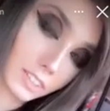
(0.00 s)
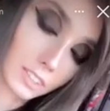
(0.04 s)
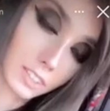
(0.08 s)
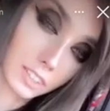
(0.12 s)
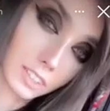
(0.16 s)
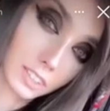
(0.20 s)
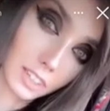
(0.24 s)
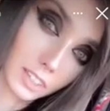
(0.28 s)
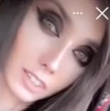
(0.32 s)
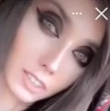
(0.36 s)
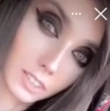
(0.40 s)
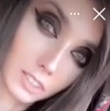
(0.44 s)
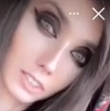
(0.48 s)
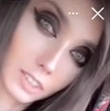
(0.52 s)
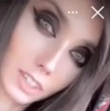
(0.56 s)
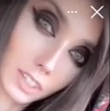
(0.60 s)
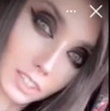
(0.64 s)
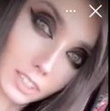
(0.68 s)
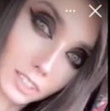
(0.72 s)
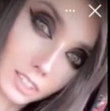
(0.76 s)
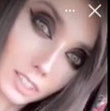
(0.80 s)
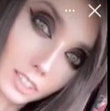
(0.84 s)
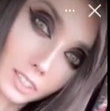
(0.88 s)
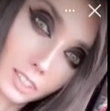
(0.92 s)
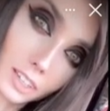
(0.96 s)
It's just kind of
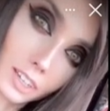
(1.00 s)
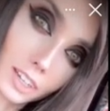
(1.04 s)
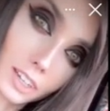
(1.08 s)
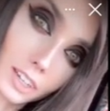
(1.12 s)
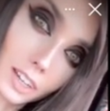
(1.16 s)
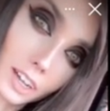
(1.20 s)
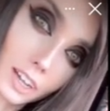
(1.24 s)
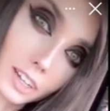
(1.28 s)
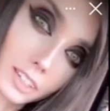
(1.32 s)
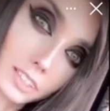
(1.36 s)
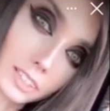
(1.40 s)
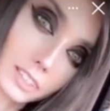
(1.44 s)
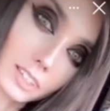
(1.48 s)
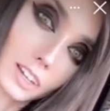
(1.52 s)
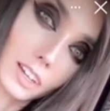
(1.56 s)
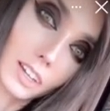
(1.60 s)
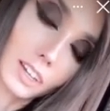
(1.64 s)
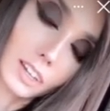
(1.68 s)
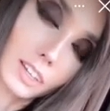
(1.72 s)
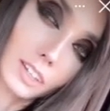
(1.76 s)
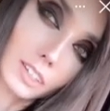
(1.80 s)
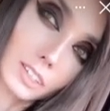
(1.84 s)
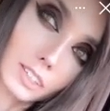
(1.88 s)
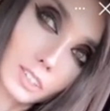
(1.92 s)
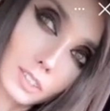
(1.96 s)
stressed that day, I guess.
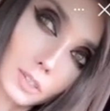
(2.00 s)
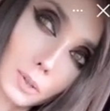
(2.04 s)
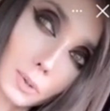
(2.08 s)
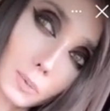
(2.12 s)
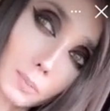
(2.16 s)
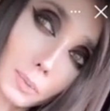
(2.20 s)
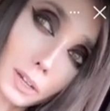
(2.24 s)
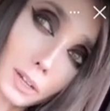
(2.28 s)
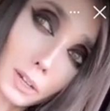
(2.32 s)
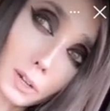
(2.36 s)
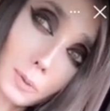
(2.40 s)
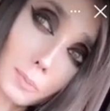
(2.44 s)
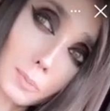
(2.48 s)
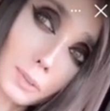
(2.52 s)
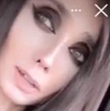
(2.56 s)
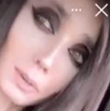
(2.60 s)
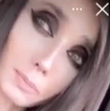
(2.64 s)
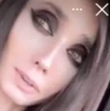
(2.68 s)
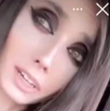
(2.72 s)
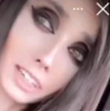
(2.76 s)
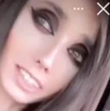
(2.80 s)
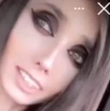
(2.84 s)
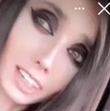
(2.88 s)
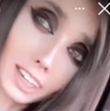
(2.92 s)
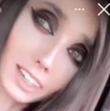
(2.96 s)
So I hope
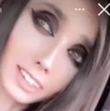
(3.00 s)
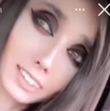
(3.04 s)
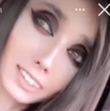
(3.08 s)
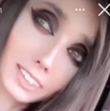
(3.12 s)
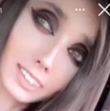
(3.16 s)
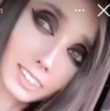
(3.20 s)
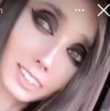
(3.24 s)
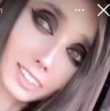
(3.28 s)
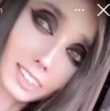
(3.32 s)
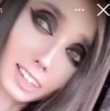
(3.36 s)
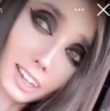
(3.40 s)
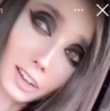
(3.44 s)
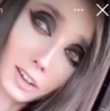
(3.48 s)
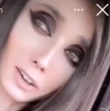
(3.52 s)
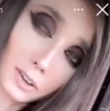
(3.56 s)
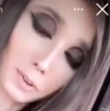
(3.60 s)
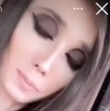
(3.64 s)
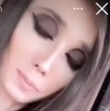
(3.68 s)
that makes sense.